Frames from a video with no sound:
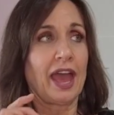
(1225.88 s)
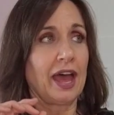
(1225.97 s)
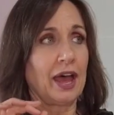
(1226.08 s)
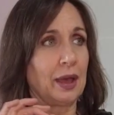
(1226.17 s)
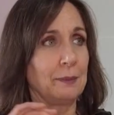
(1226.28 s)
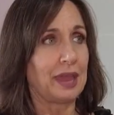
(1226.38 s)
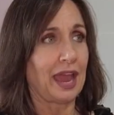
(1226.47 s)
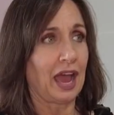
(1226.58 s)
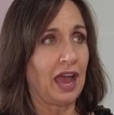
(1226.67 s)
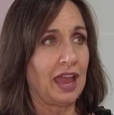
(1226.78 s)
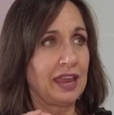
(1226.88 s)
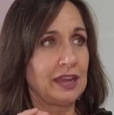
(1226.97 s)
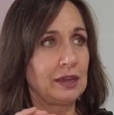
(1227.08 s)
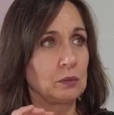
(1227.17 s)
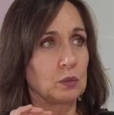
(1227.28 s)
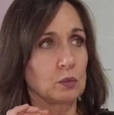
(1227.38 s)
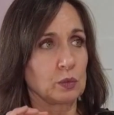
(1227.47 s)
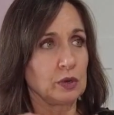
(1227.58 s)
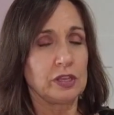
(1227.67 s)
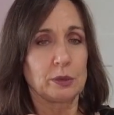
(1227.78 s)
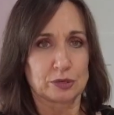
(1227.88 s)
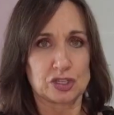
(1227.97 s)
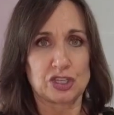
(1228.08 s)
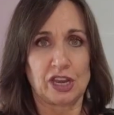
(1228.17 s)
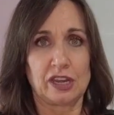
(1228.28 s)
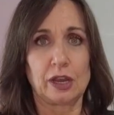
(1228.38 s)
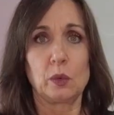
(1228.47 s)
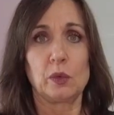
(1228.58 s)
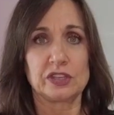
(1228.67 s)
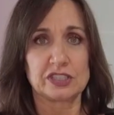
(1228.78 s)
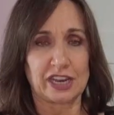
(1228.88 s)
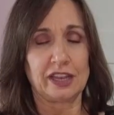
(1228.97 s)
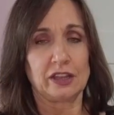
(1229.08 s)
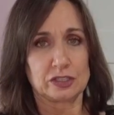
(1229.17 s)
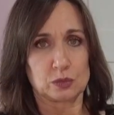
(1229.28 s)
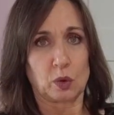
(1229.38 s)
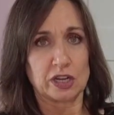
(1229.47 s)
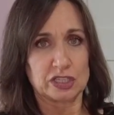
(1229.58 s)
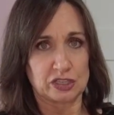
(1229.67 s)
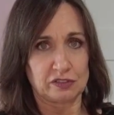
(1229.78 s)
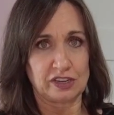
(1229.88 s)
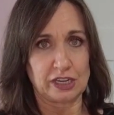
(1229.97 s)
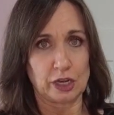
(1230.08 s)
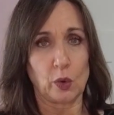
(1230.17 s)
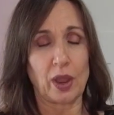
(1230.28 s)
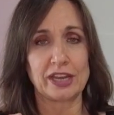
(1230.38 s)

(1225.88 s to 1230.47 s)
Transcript: Um, I really appreciate it when the stylists watch the video,